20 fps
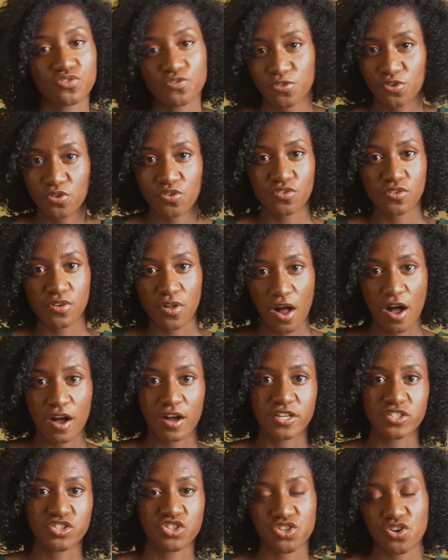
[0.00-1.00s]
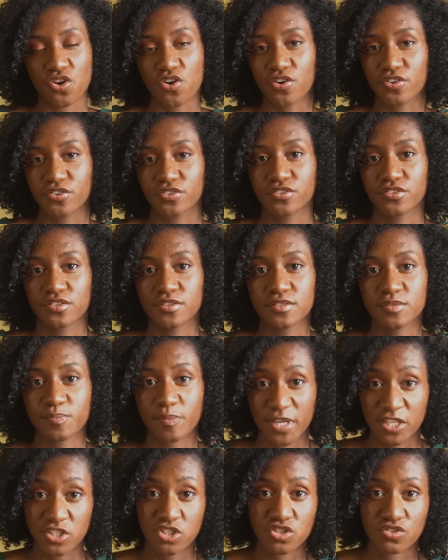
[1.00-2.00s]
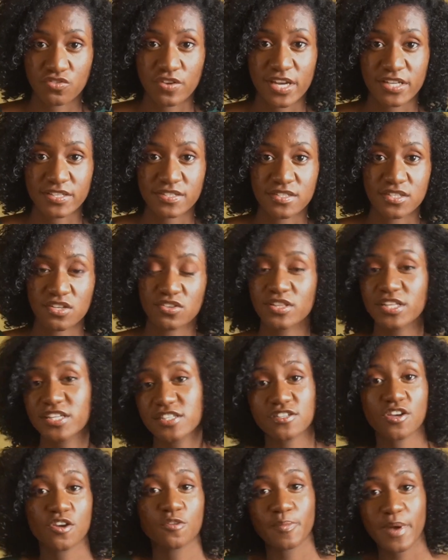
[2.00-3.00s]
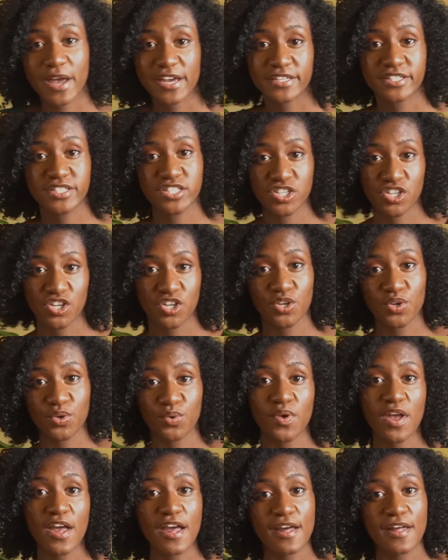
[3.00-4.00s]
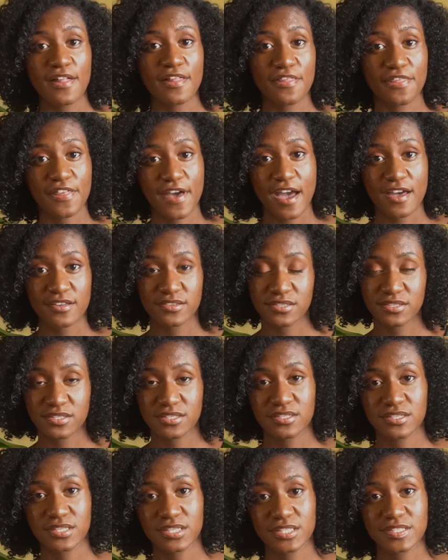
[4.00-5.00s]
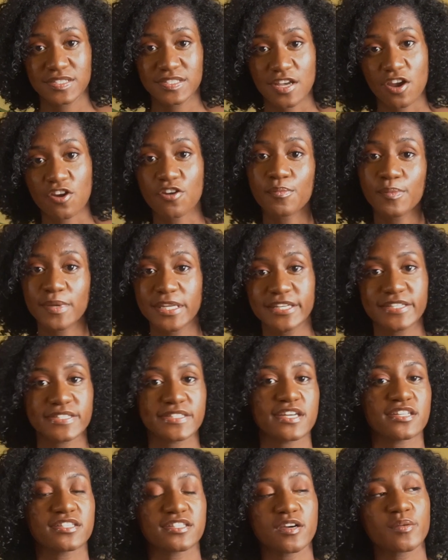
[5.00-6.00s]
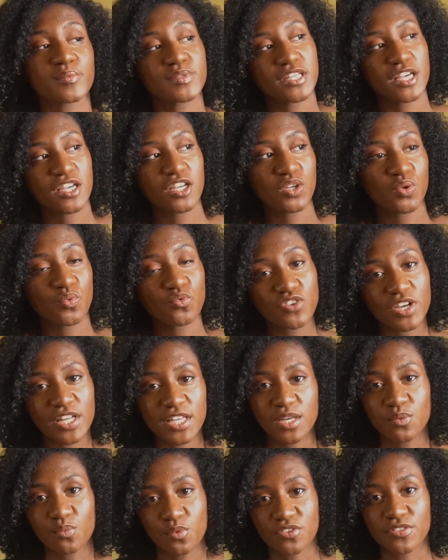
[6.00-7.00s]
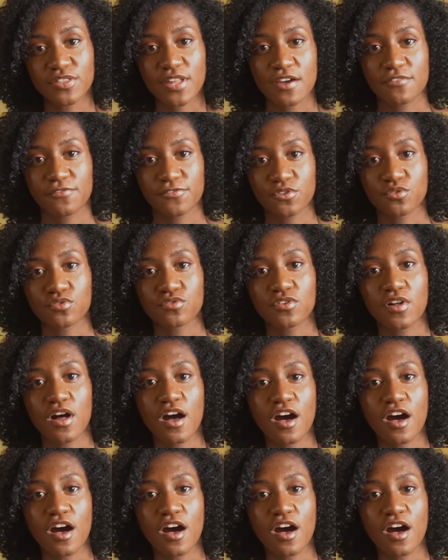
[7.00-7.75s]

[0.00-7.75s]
floral arch on Pinterest. So let's go back to that ceremony setup. Say you really want that floral